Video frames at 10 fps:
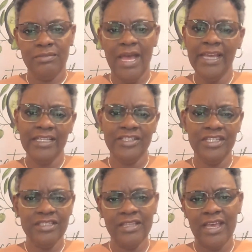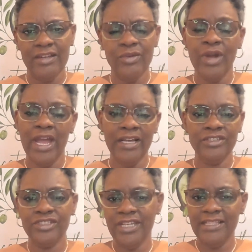I can teach that, or
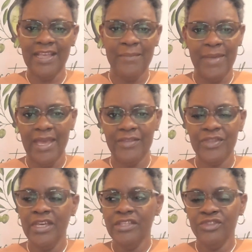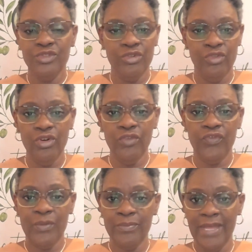I understand that math. You grew
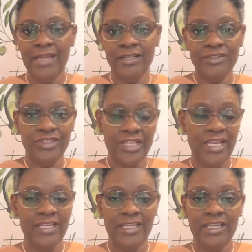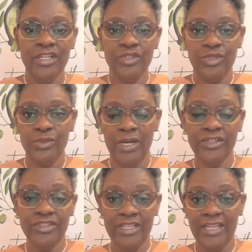from not understanding to
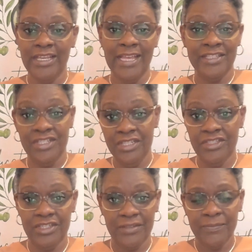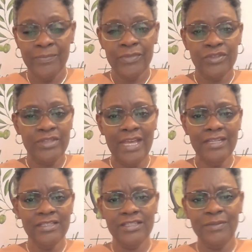understanding and teaching.
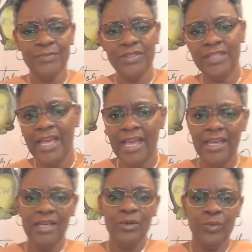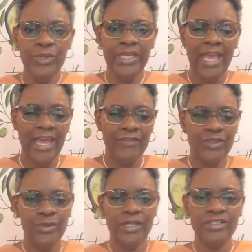That is something that we
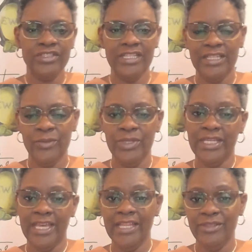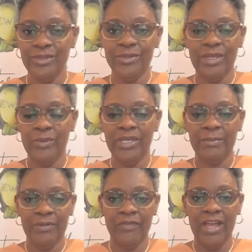have to understand that we can do, that we
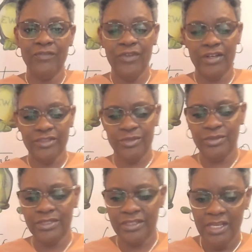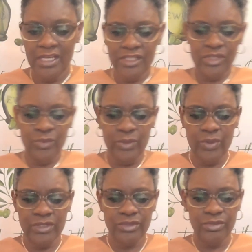can provide for our students. So we
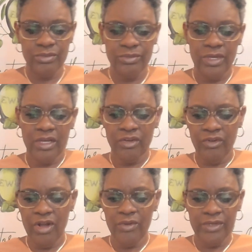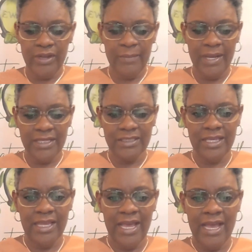want to grow in our
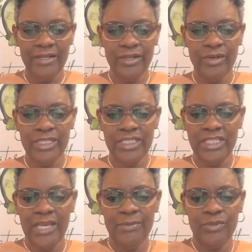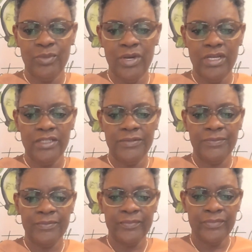mindset. I know in James 1,